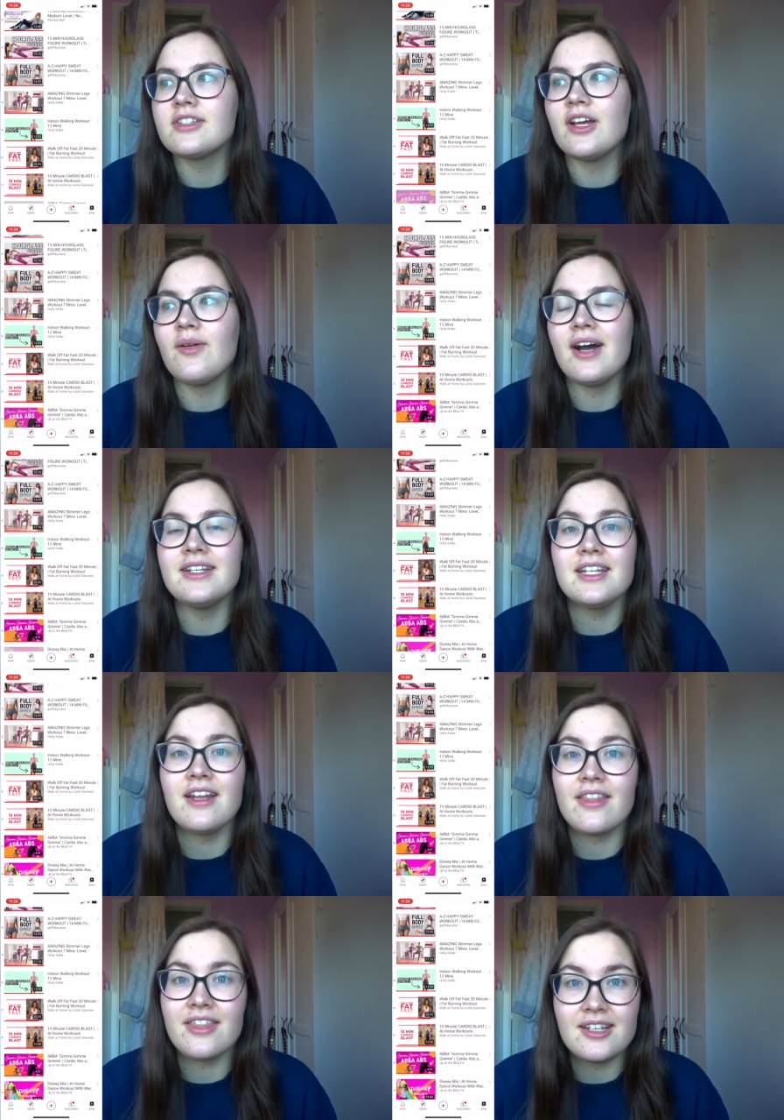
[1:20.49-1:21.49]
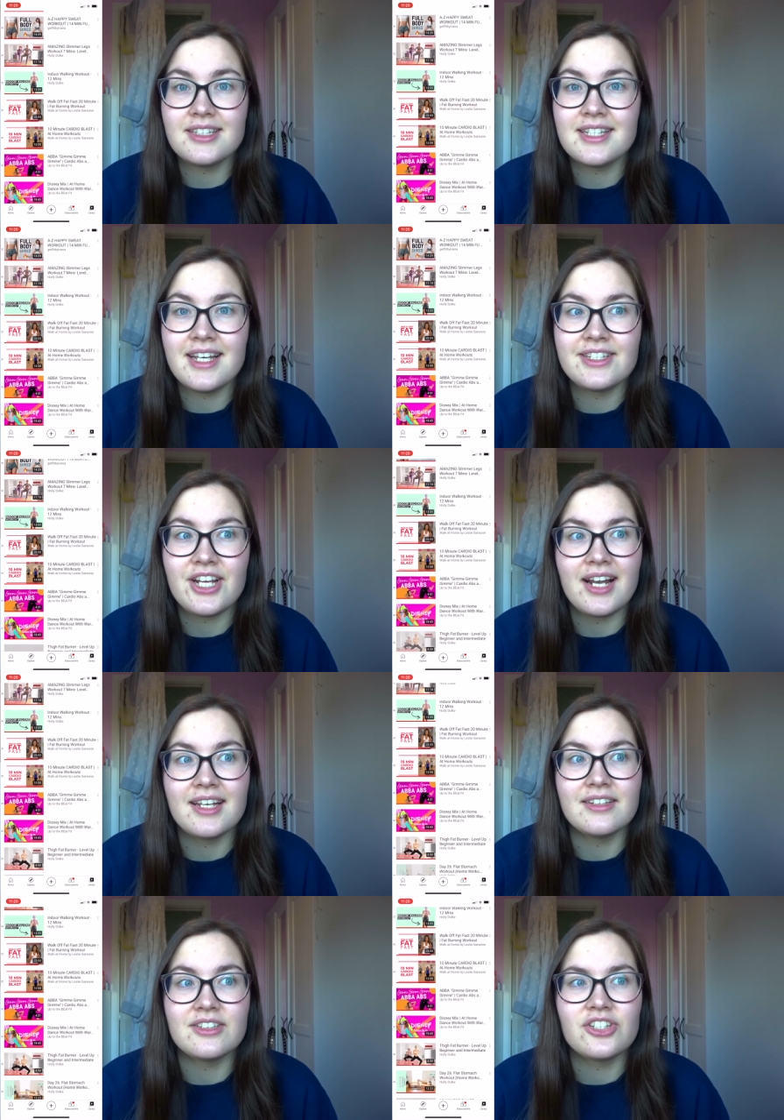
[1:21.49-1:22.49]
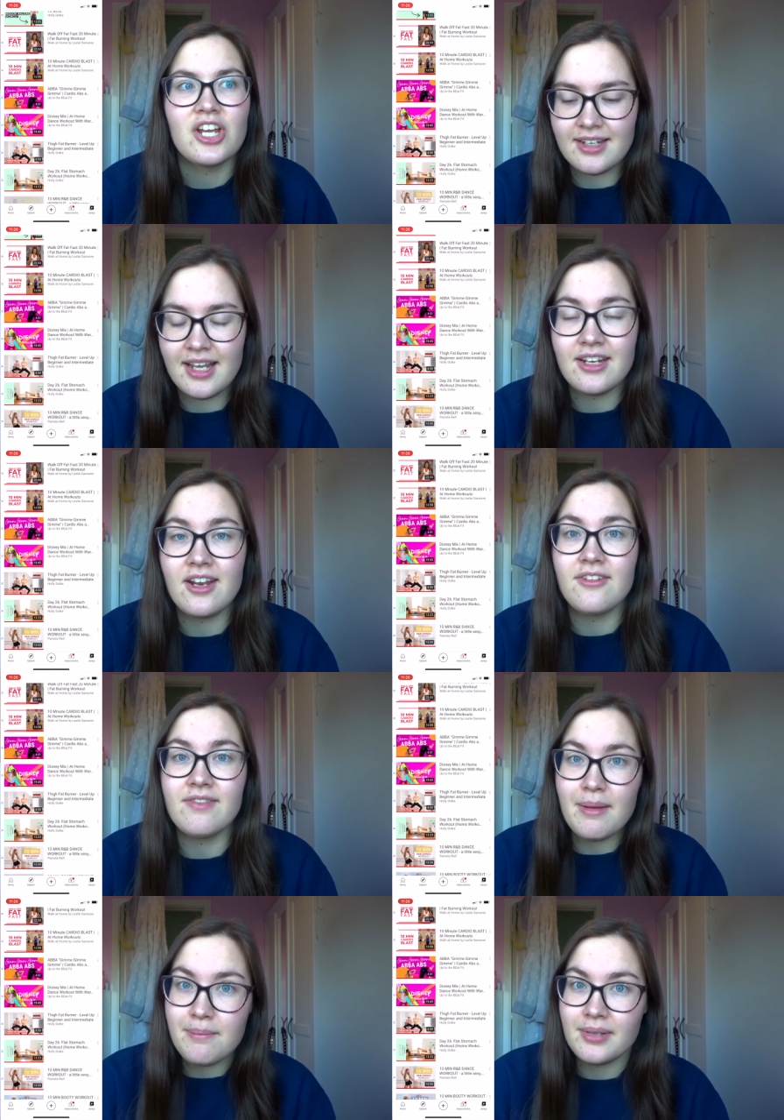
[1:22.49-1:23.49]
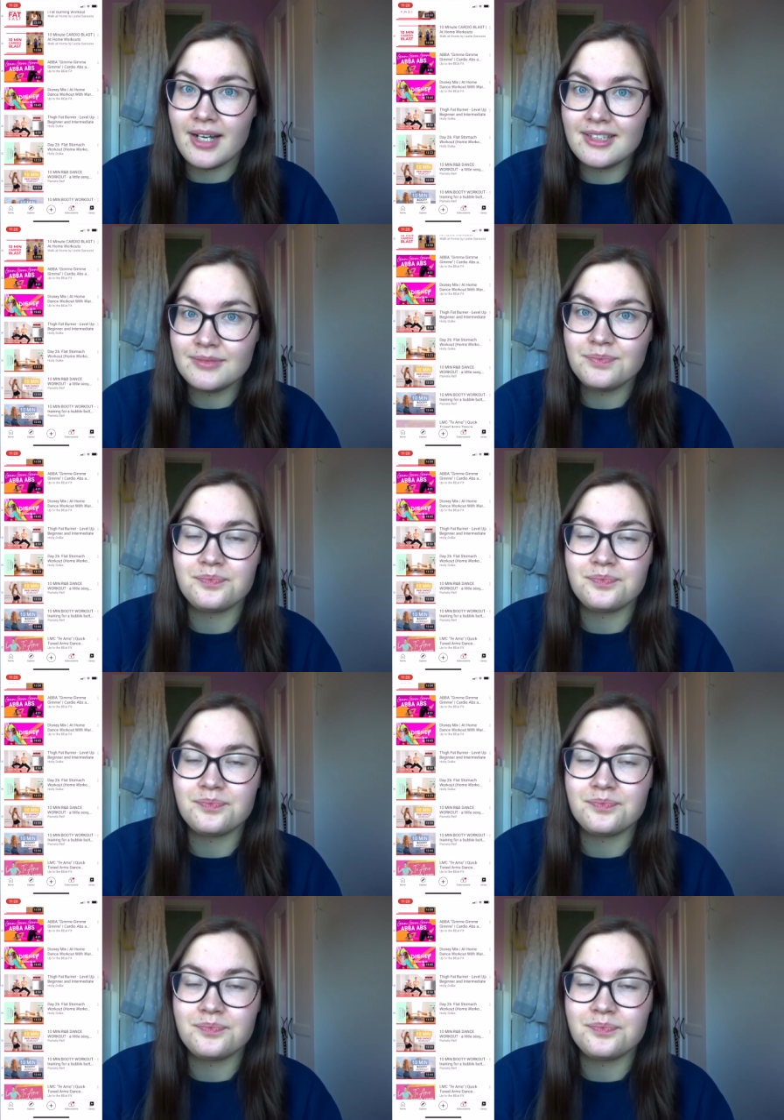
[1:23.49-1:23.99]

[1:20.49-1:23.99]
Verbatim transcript: So I did her 30 day challenge in November.